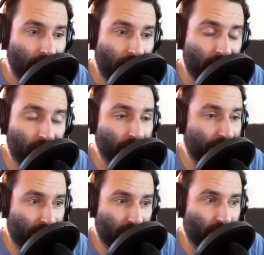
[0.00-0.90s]

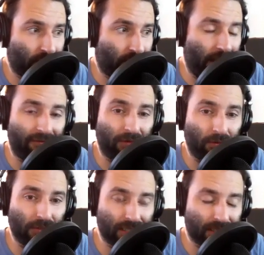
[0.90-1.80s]
Everyone's irritable,
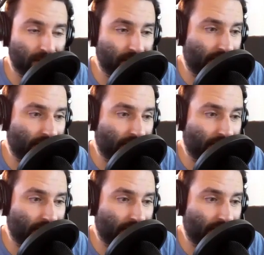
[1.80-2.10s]
everyone's